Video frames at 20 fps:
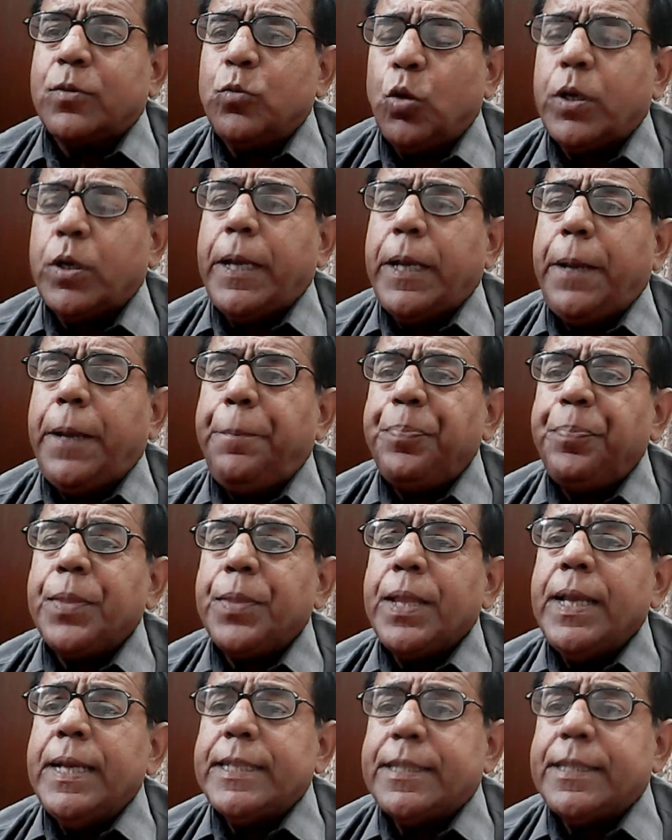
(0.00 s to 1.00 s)
Okay,
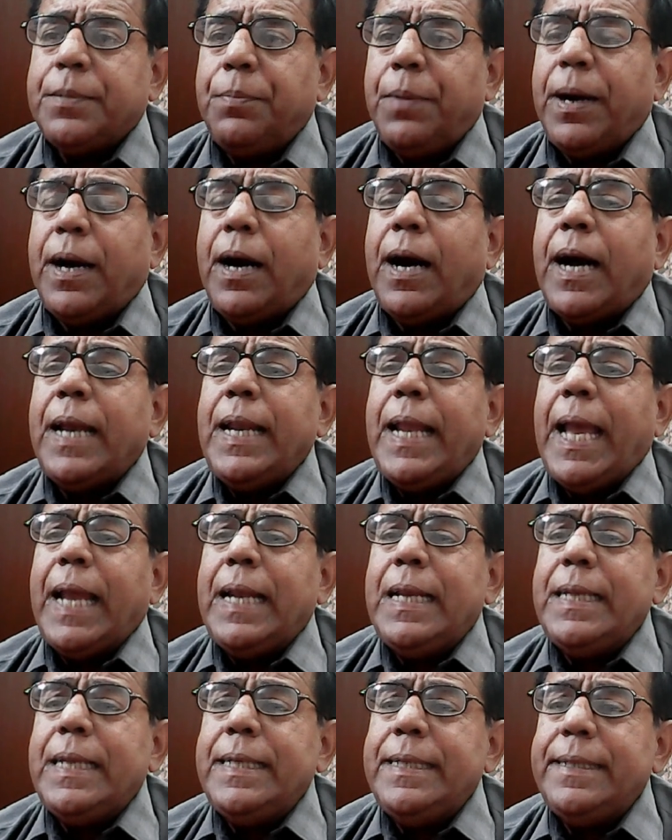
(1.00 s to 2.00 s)
small
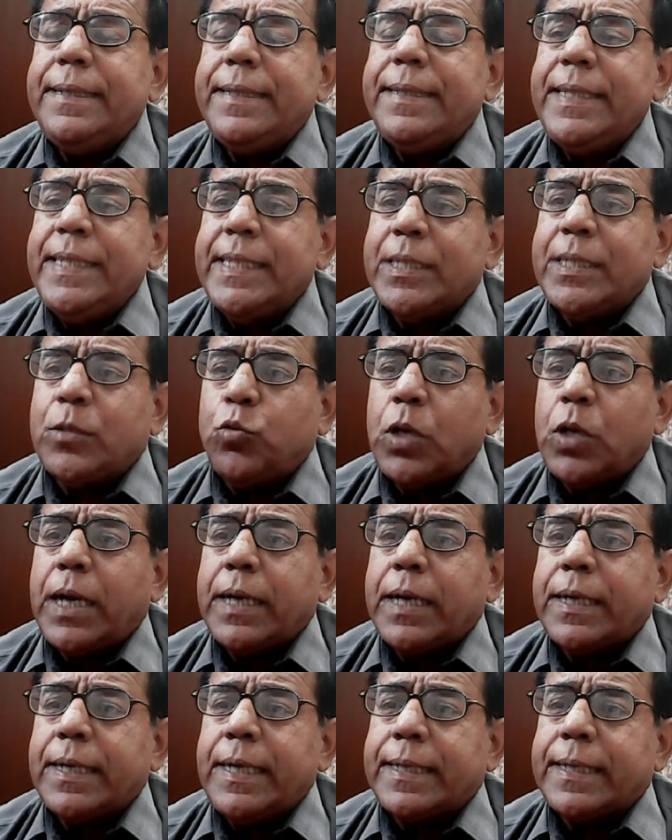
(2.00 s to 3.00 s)
l is equal
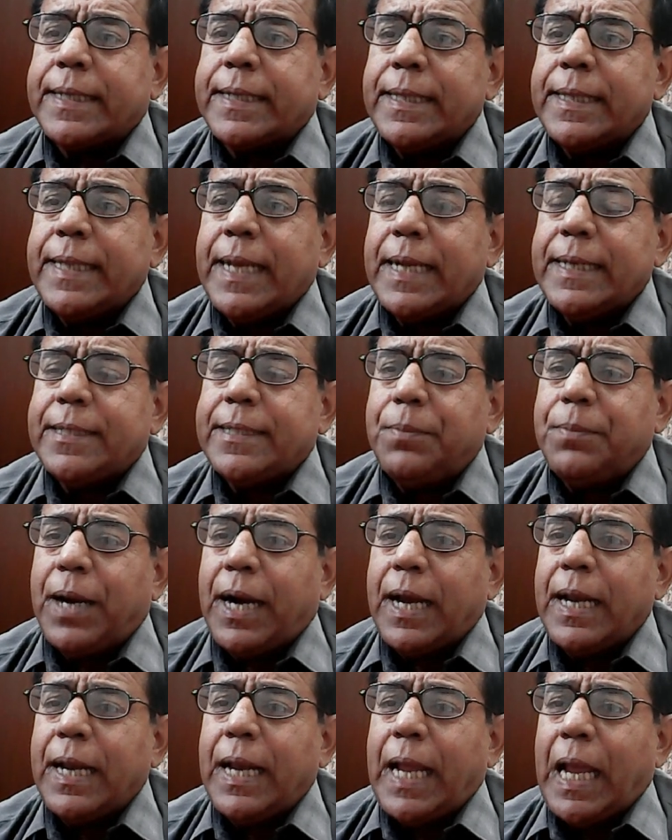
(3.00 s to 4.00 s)
or greater than
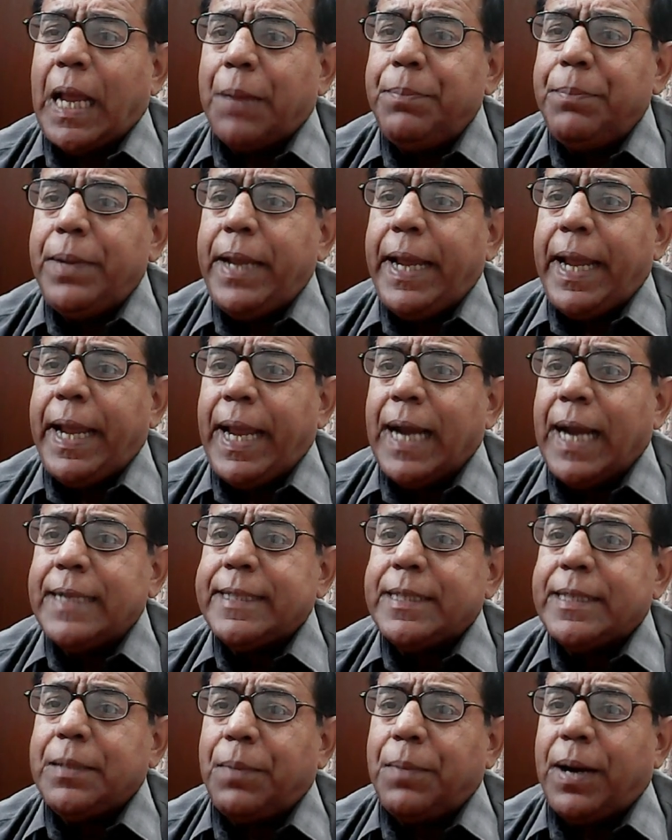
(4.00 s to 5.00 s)
small m, and
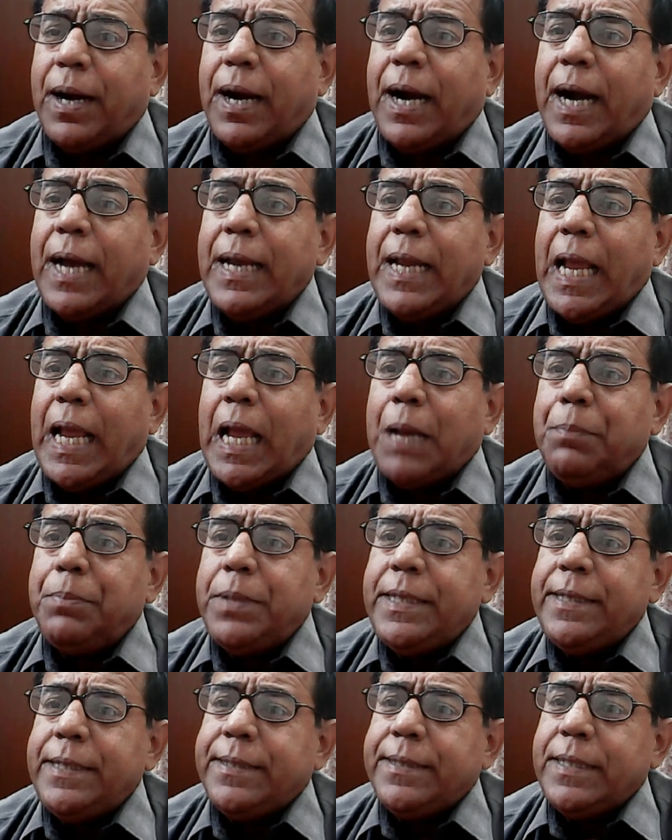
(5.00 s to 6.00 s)
small m
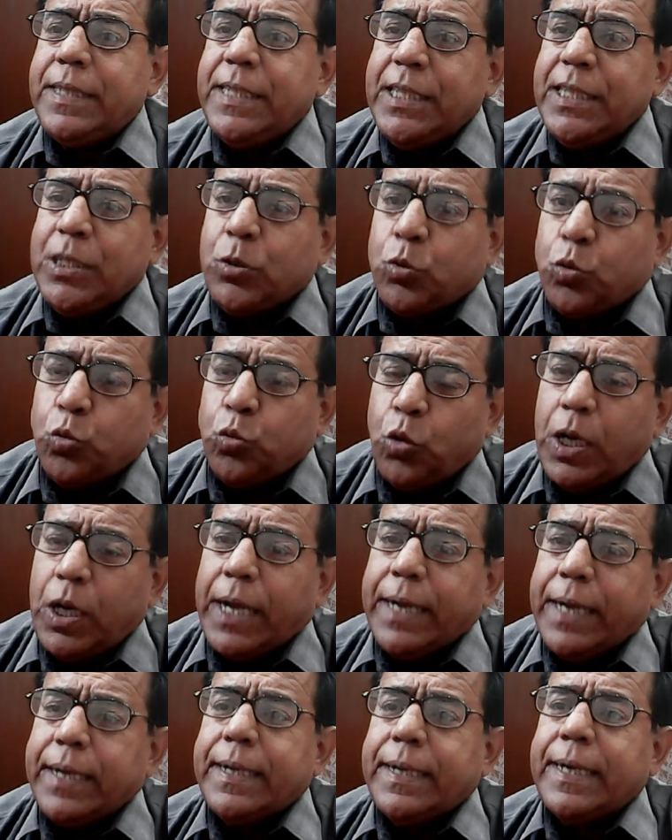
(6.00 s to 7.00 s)
is equal
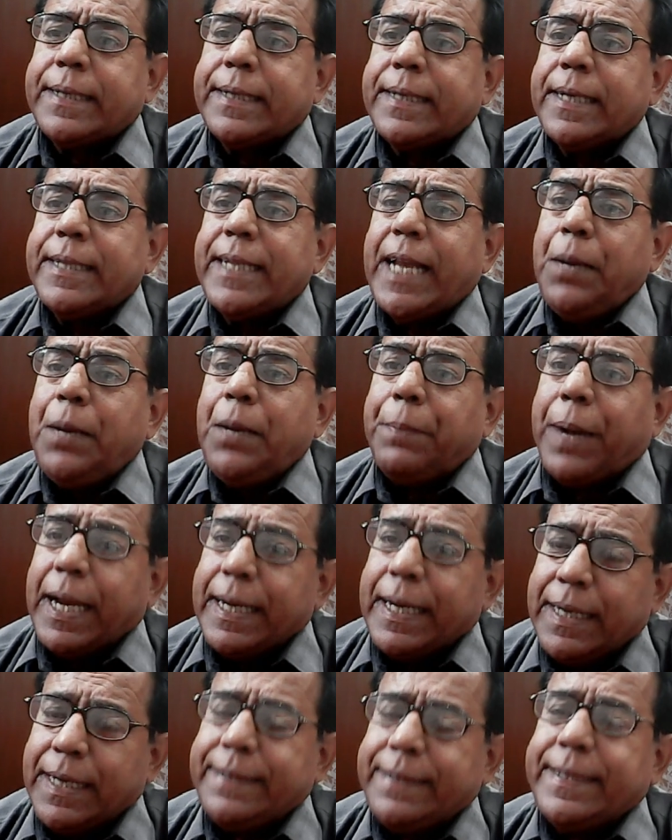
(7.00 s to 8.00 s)
or greater than
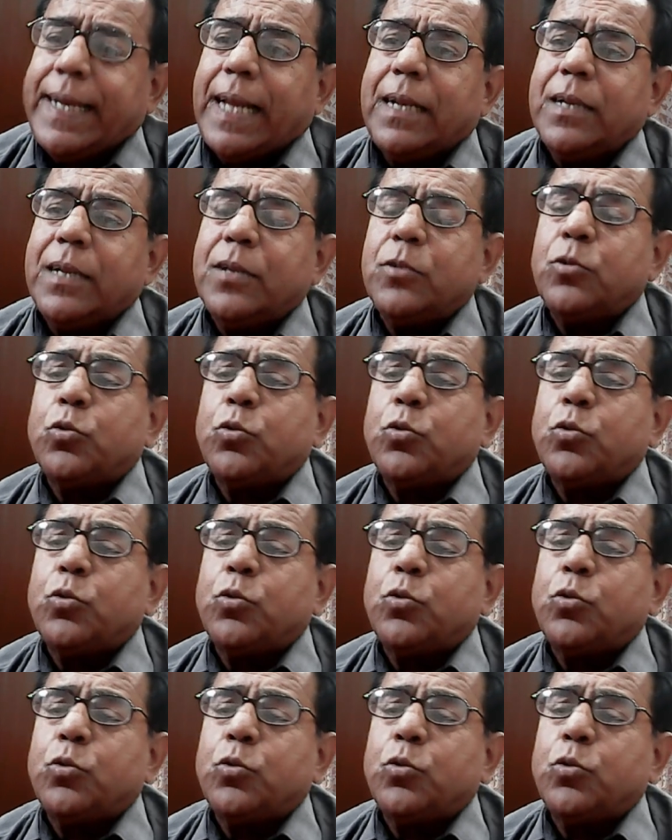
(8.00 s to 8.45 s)
minus l.